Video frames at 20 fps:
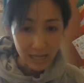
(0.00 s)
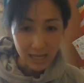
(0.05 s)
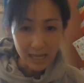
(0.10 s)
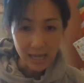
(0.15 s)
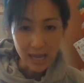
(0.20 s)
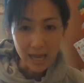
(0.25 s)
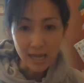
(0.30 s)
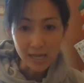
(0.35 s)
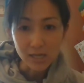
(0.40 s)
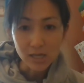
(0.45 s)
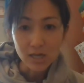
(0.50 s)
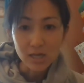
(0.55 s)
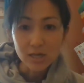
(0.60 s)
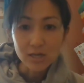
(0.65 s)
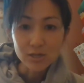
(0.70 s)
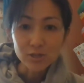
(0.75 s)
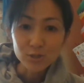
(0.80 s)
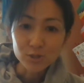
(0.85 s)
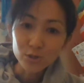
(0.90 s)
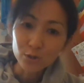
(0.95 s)
Okay,
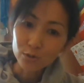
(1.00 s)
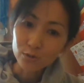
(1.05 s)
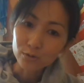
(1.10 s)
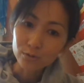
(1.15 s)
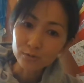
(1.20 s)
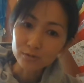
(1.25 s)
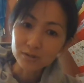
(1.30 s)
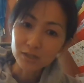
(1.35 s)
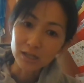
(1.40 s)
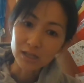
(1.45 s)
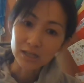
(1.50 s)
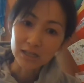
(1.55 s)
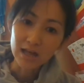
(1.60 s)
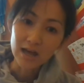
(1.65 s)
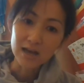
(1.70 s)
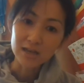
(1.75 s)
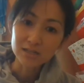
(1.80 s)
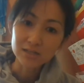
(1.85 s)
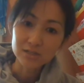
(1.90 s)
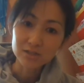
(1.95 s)
so the
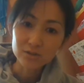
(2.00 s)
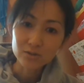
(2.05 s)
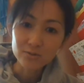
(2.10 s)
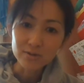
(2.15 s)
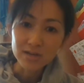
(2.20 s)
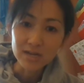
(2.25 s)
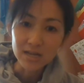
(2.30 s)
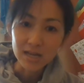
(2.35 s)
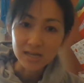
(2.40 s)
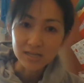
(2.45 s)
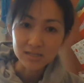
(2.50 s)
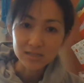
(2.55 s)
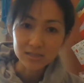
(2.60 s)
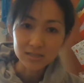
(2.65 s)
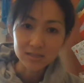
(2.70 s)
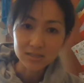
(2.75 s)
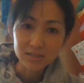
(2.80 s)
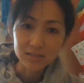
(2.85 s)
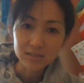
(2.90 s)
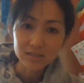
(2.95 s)
last three
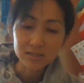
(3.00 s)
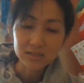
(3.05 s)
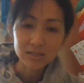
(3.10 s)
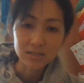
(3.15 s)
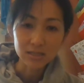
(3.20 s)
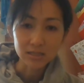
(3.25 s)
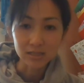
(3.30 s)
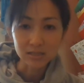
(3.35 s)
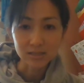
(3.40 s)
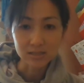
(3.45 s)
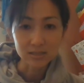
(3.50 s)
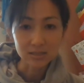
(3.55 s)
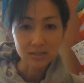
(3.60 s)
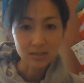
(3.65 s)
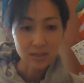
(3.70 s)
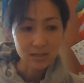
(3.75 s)
lessons is